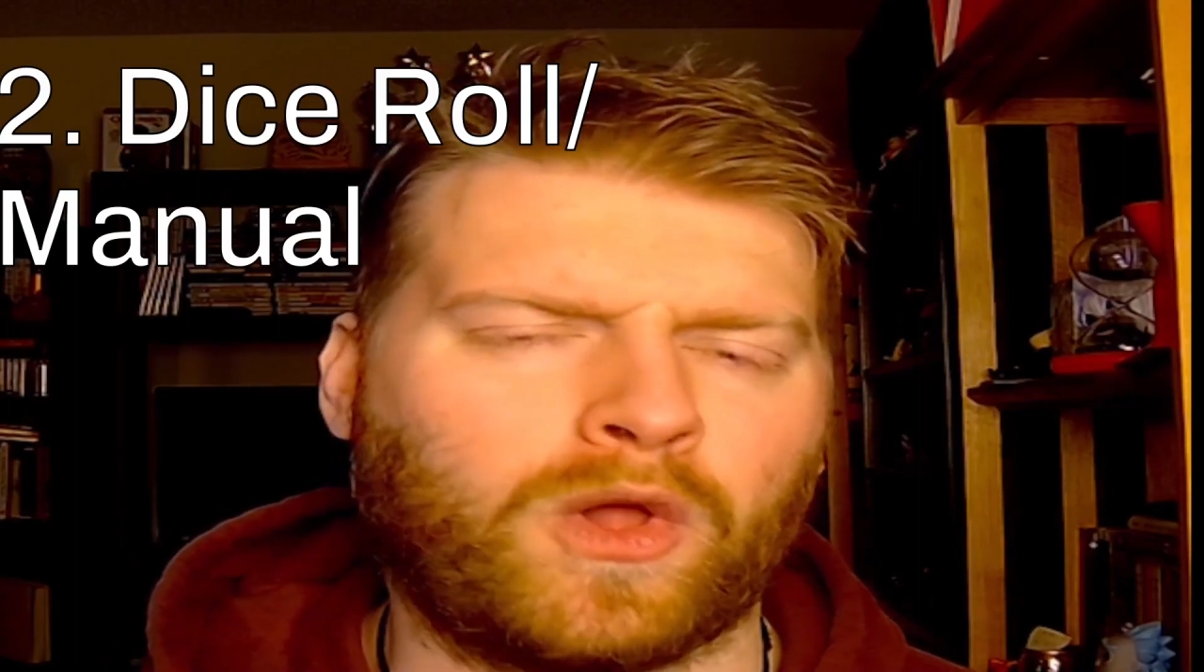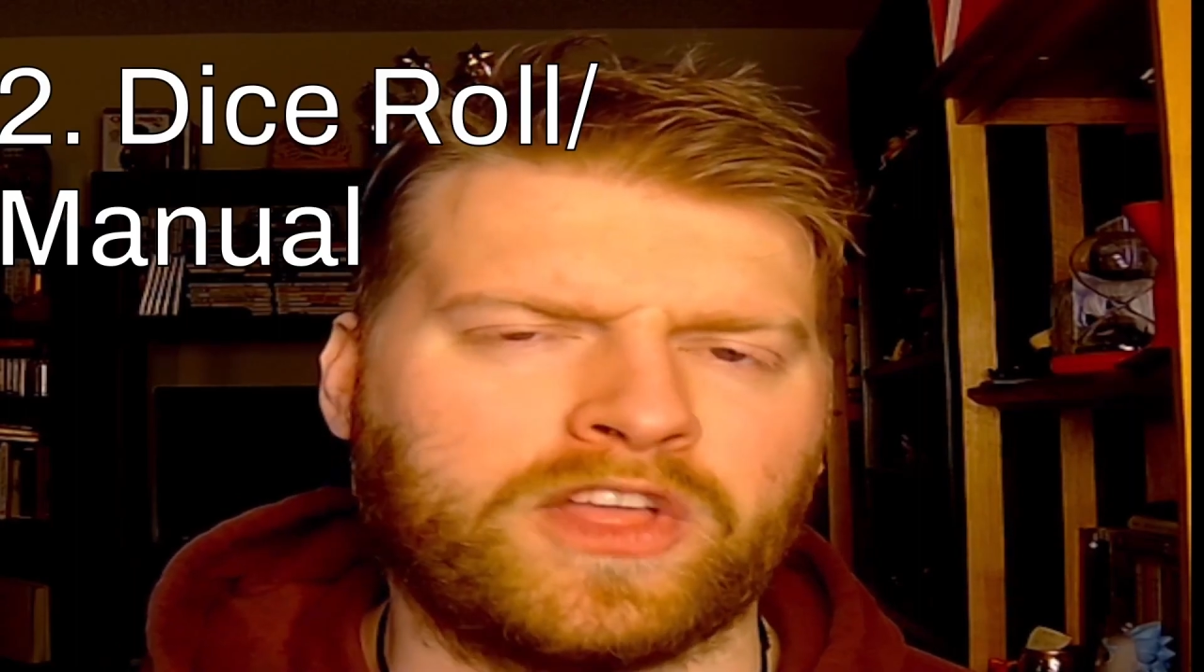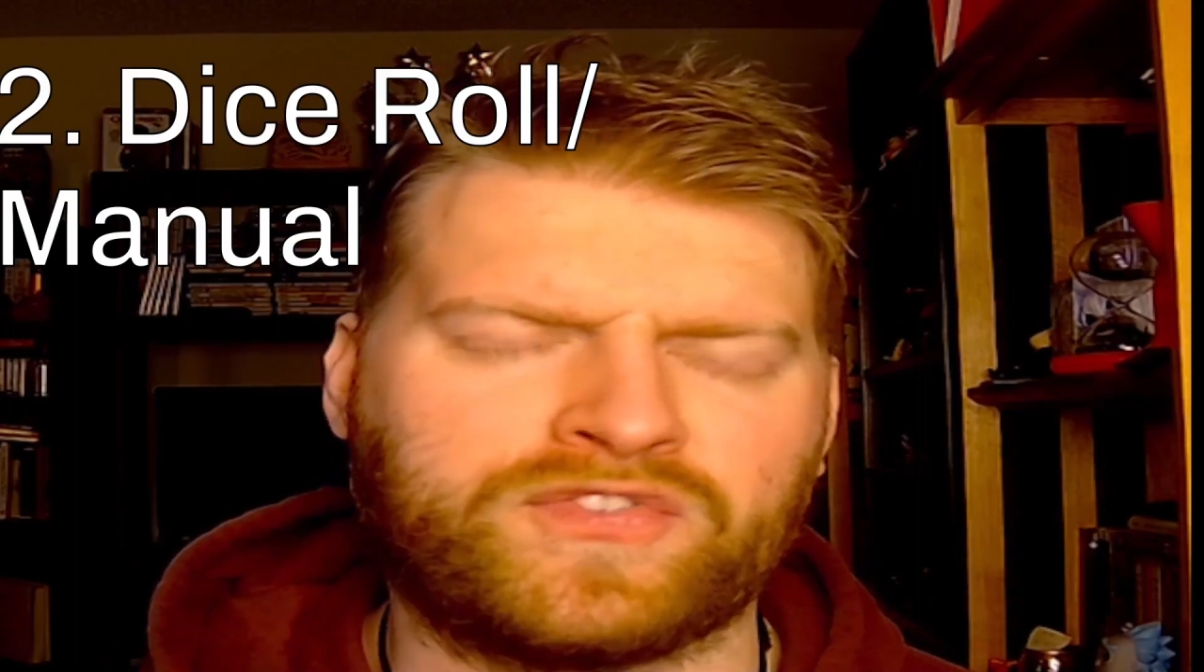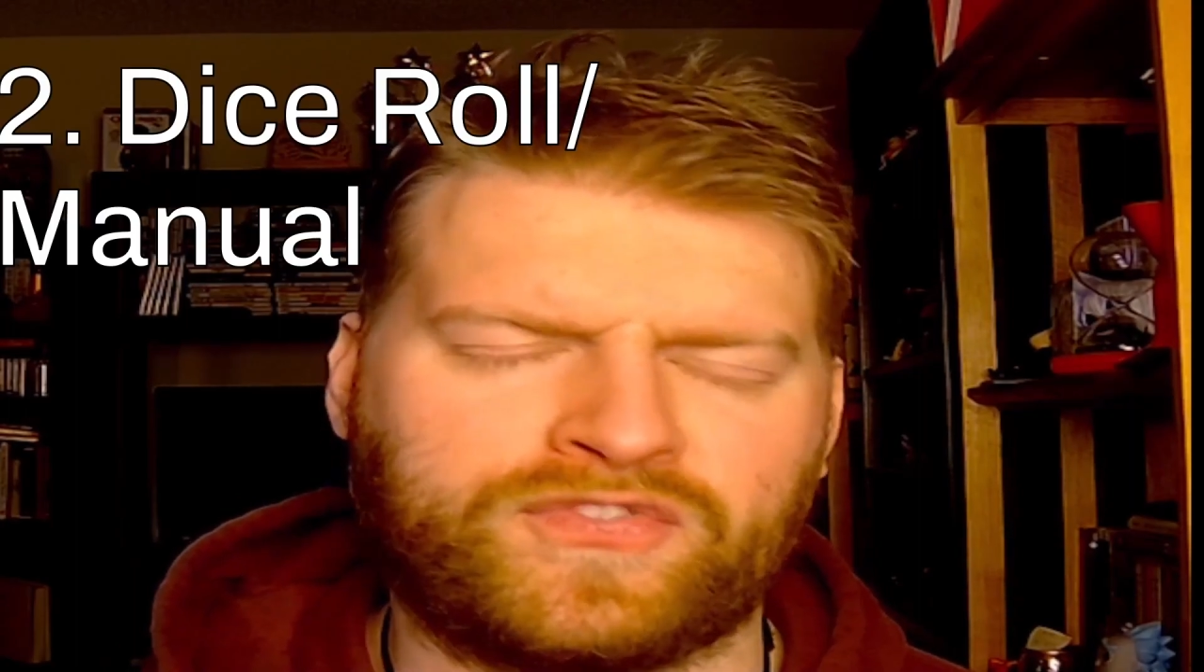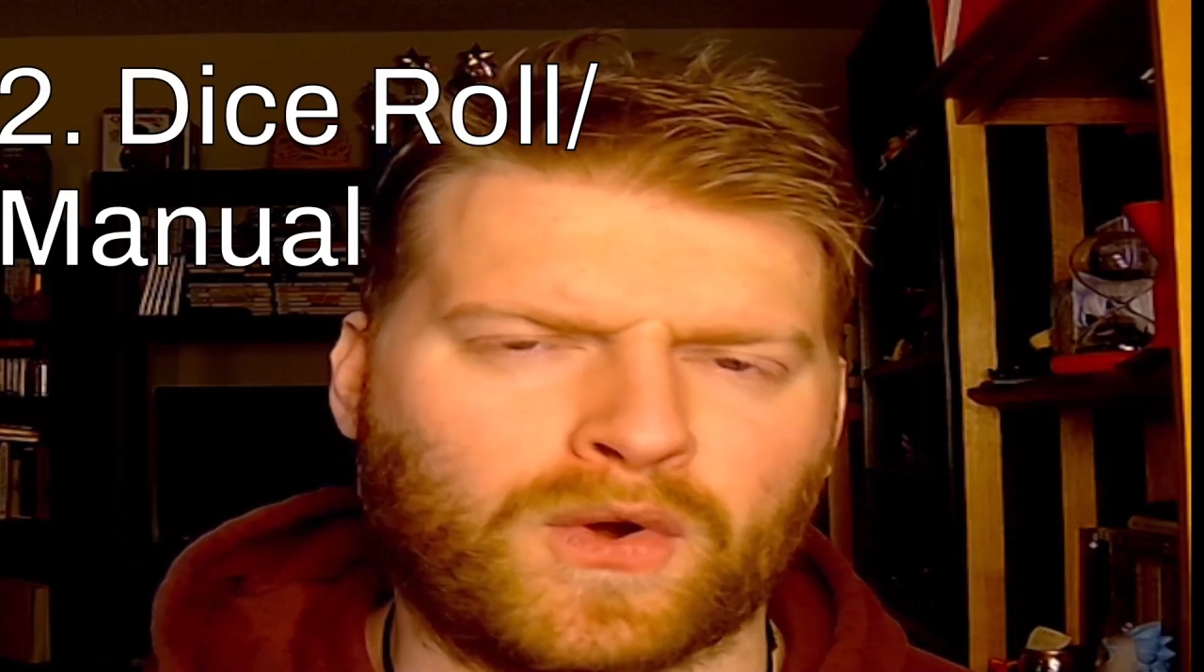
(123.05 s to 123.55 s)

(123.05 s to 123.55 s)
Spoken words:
4